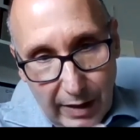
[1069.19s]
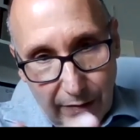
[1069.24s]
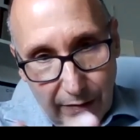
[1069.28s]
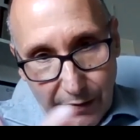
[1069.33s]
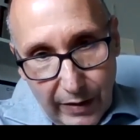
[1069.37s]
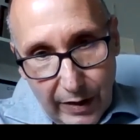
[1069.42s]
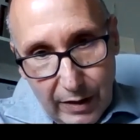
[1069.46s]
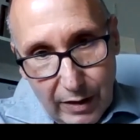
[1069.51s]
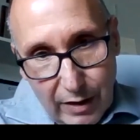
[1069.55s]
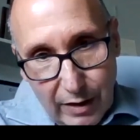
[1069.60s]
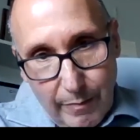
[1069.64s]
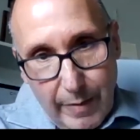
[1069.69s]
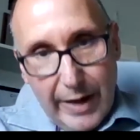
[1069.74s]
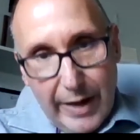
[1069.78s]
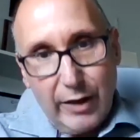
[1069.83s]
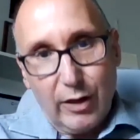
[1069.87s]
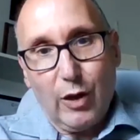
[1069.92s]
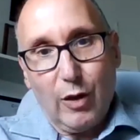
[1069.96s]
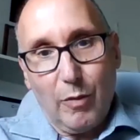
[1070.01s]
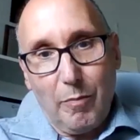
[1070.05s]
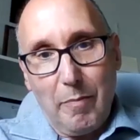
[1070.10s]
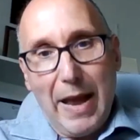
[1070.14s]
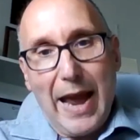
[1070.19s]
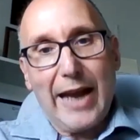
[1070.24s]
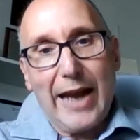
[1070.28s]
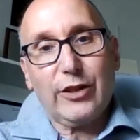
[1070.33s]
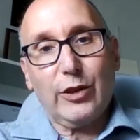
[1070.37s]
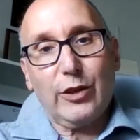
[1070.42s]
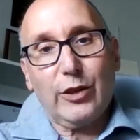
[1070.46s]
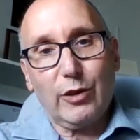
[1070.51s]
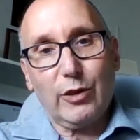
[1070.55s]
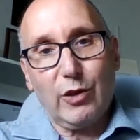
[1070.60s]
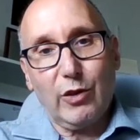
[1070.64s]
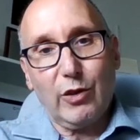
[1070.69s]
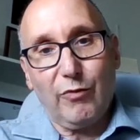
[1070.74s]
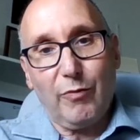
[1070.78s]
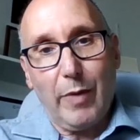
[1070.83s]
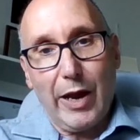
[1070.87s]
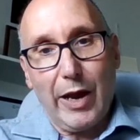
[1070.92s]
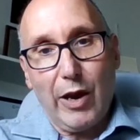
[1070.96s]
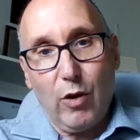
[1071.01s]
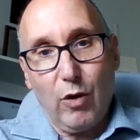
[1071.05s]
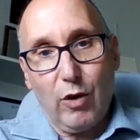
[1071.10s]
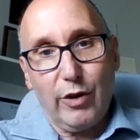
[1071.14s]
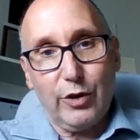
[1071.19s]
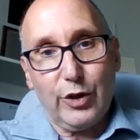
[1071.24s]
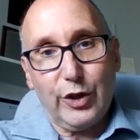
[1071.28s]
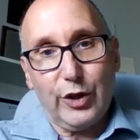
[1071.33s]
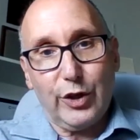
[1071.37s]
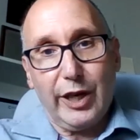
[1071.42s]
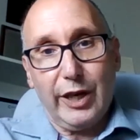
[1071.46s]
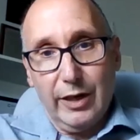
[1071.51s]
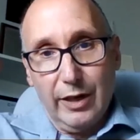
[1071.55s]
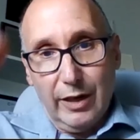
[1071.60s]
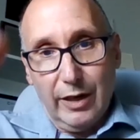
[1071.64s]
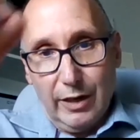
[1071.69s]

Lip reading: fundamental patterns of biology,